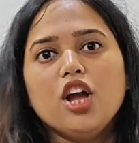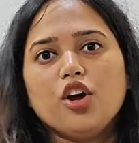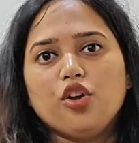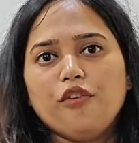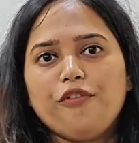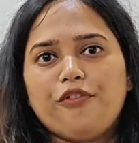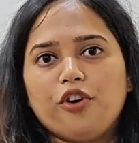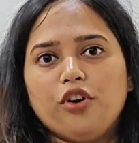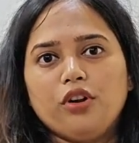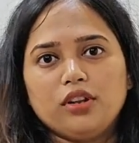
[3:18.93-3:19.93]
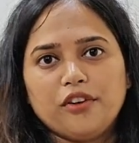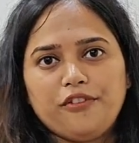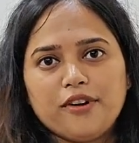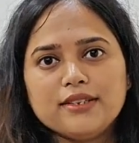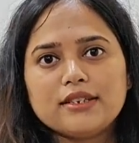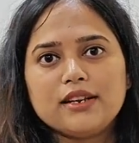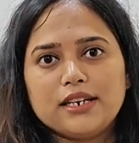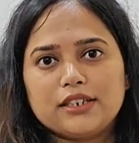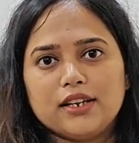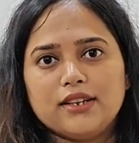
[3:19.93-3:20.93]
Group 4, the first
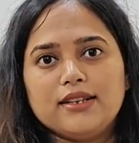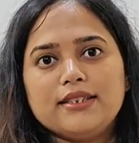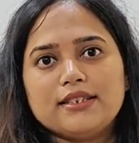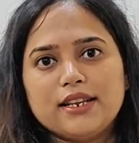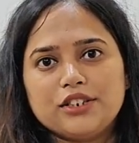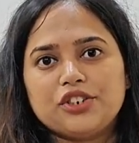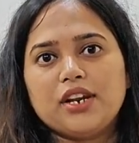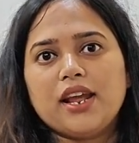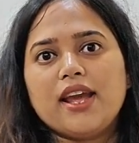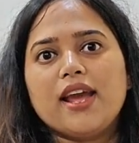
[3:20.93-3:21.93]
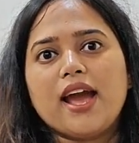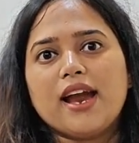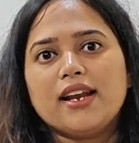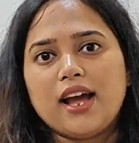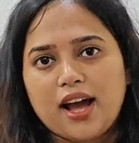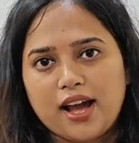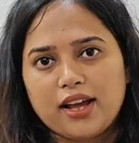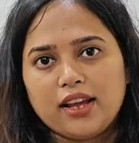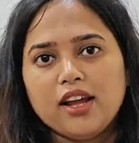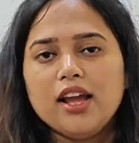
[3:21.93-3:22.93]
letter is letter A and
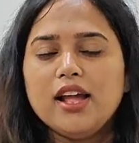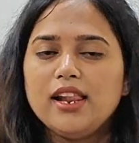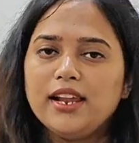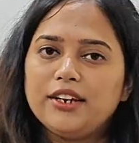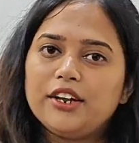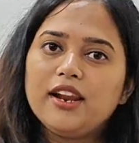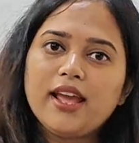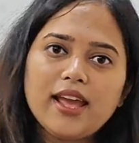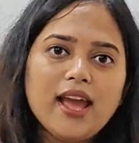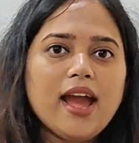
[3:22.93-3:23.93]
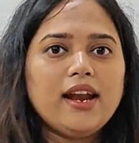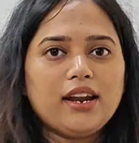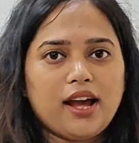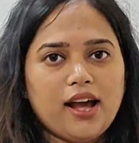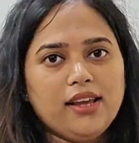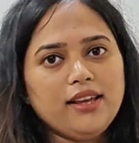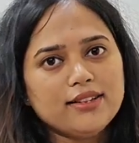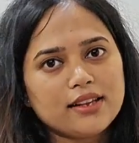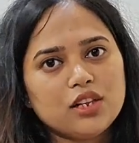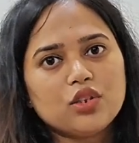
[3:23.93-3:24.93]
I. Letter A and I
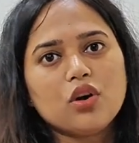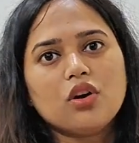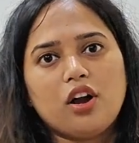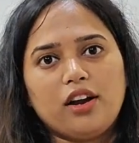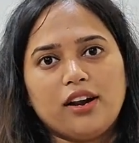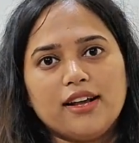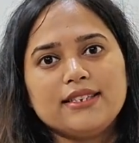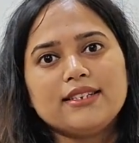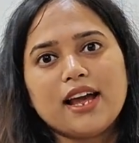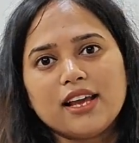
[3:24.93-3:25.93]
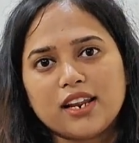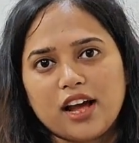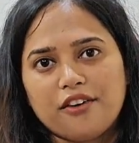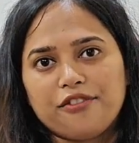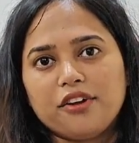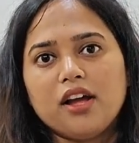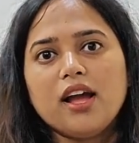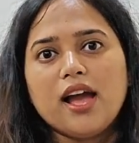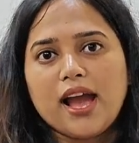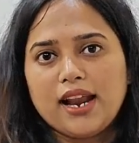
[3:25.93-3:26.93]
is also called as digraph.
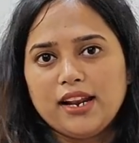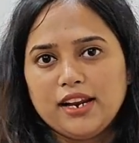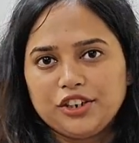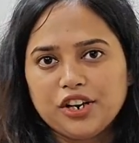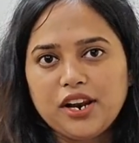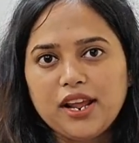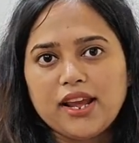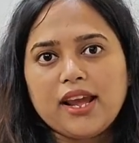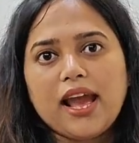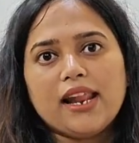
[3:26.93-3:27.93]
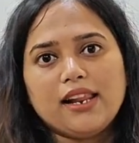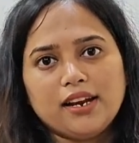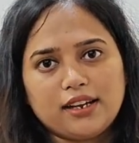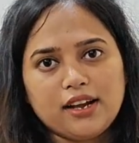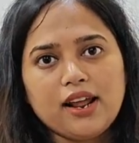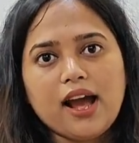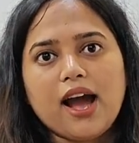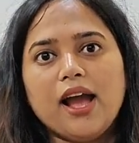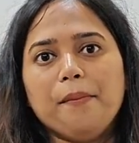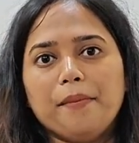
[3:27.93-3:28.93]
And letter A and letter
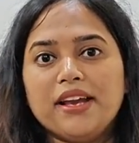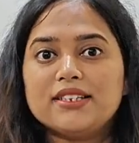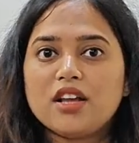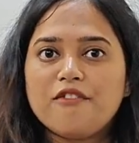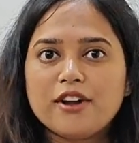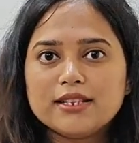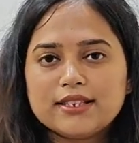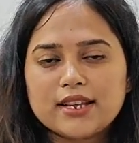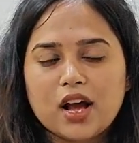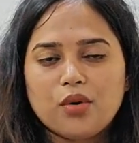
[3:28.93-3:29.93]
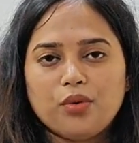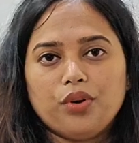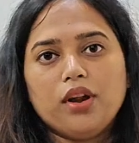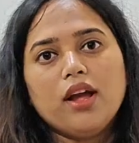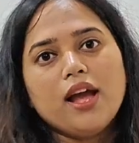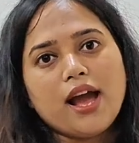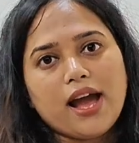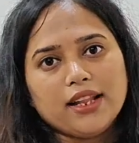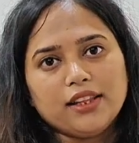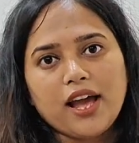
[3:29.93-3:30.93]
I makes a one sound.
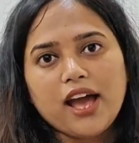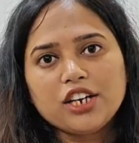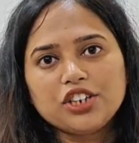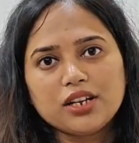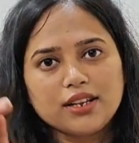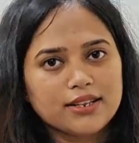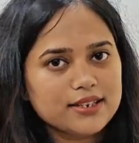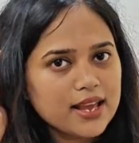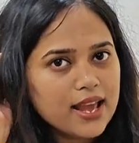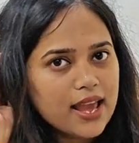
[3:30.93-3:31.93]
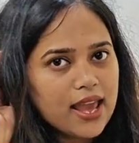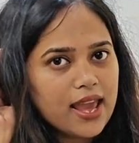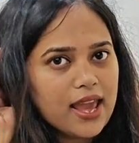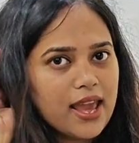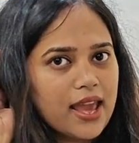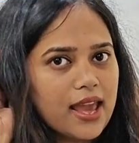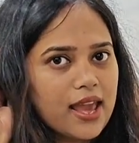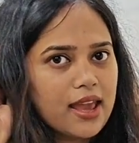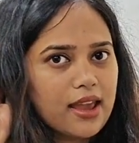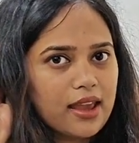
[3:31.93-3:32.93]
And the action is
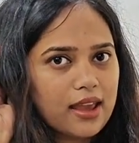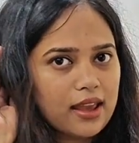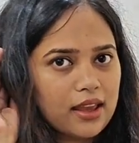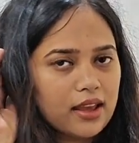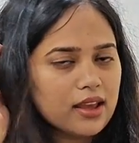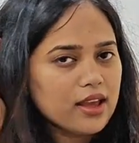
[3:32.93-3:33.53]
A,